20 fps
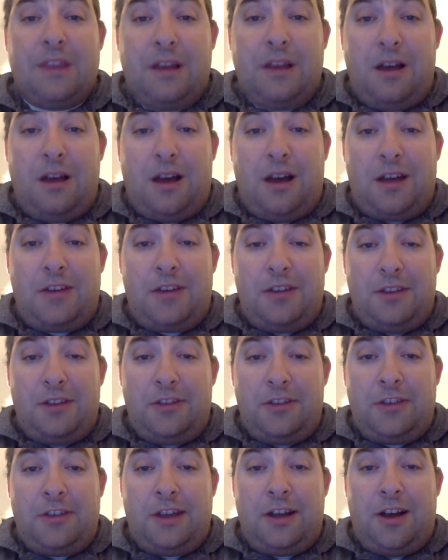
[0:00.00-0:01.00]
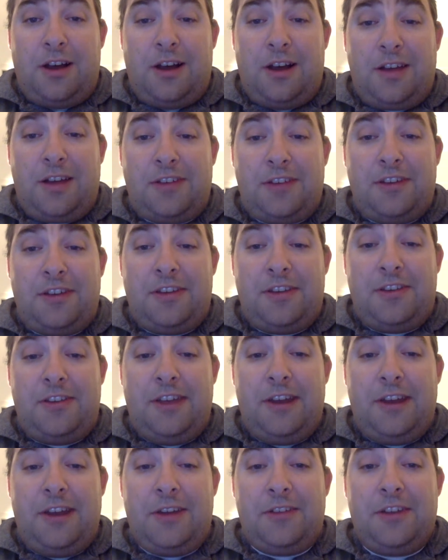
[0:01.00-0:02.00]
It looks like Austin
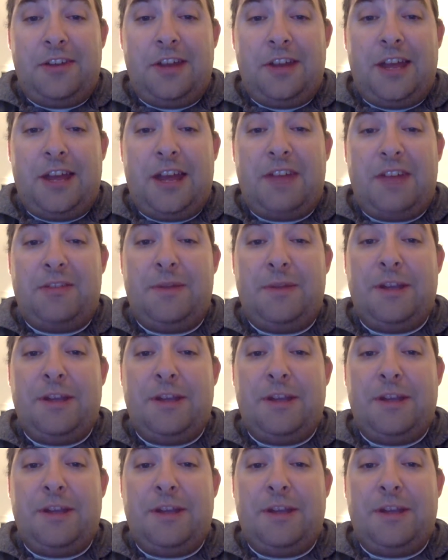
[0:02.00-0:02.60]
Slater is going to have